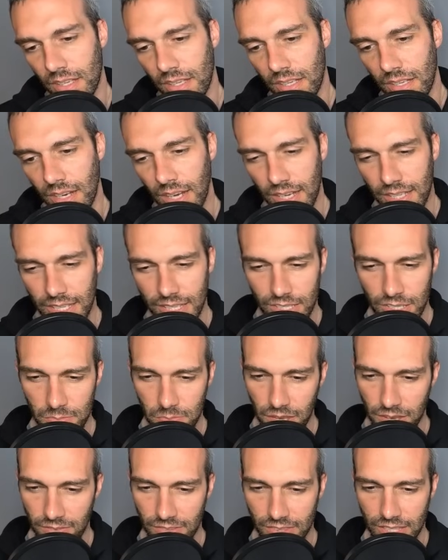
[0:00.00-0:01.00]
I think you
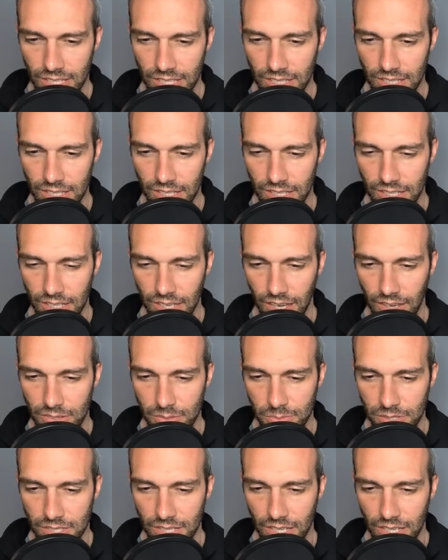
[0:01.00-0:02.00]
may even... I was
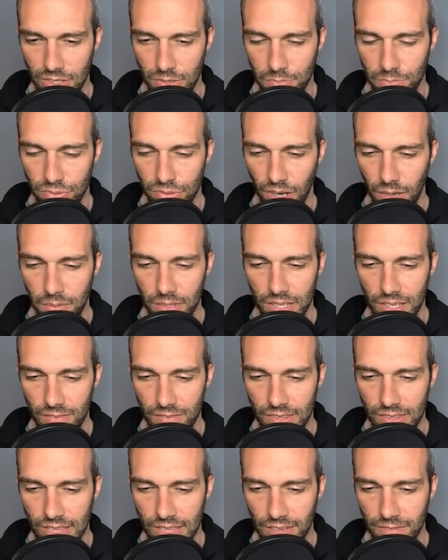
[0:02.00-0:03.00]
about to say, you probably
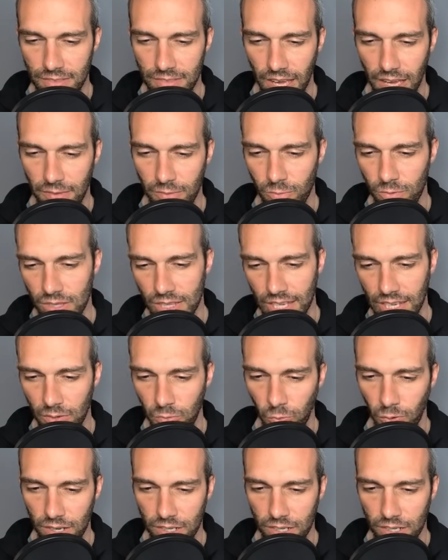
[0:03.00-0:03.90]
even live that with like 1 or